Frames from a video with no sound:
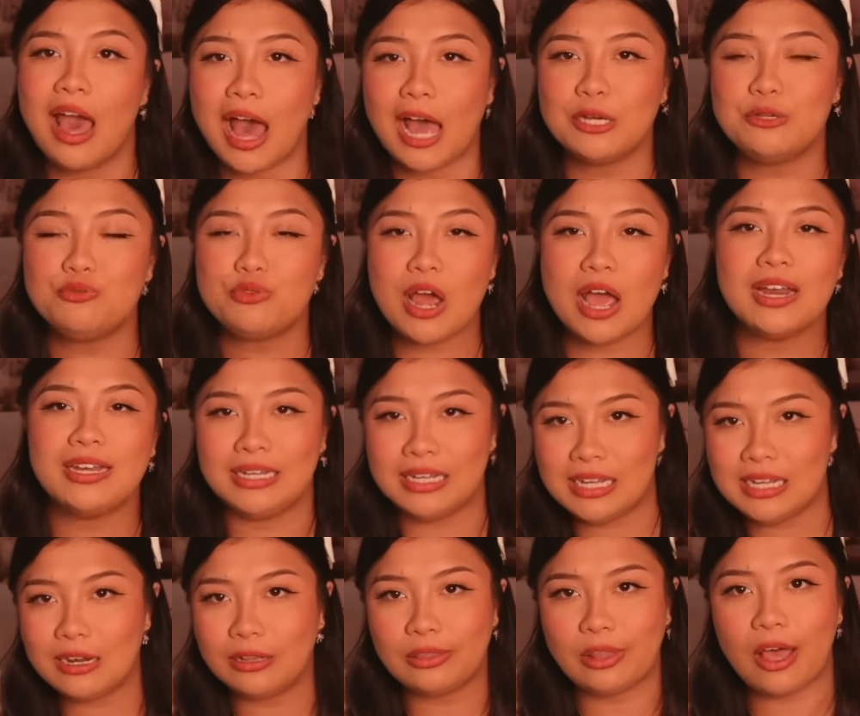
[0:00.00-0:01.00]
I do not
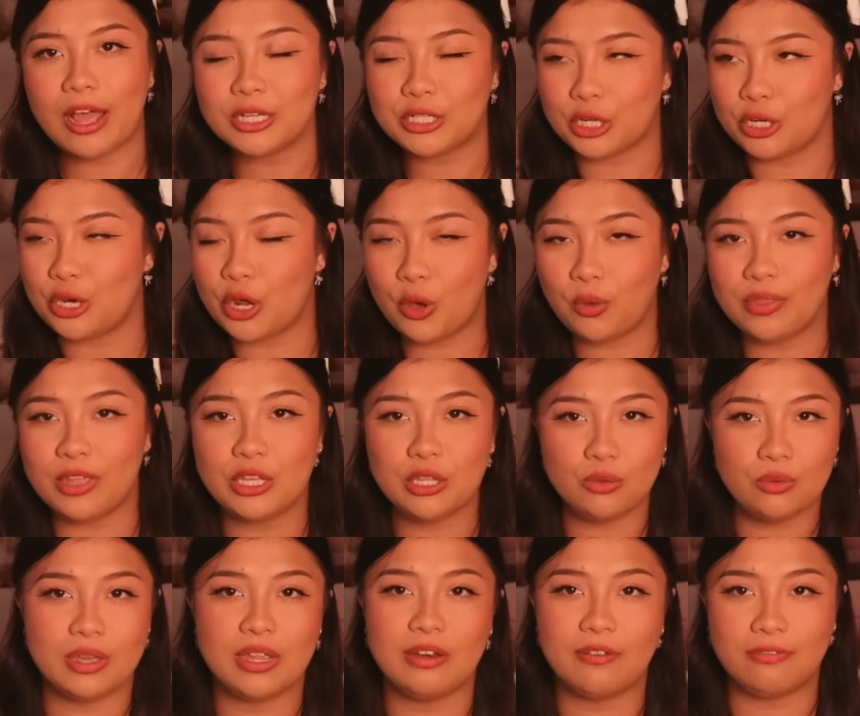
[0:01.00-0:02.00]
need a lot to know that
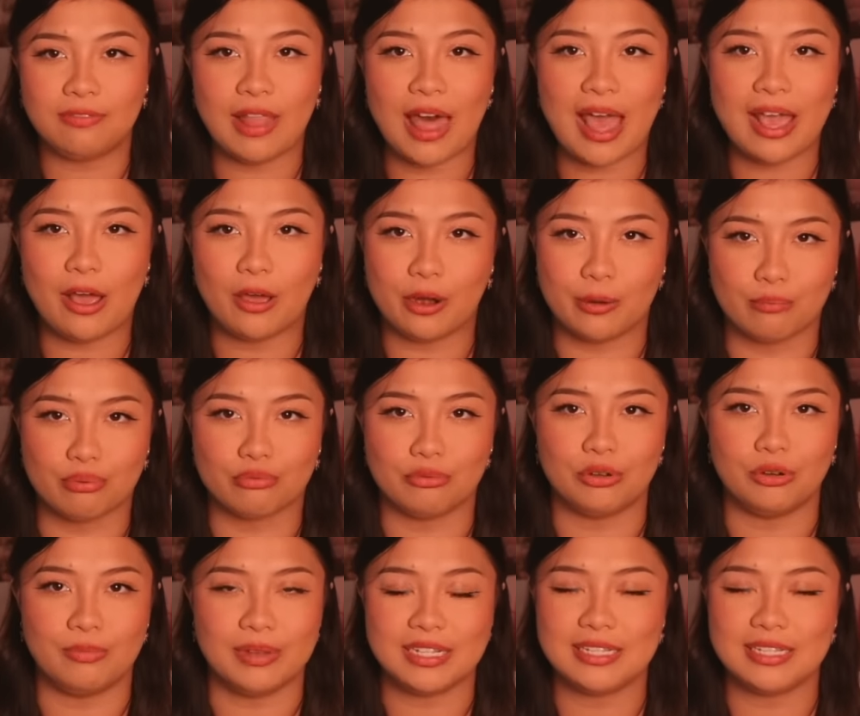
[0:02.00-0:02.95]
you can fly on a broom.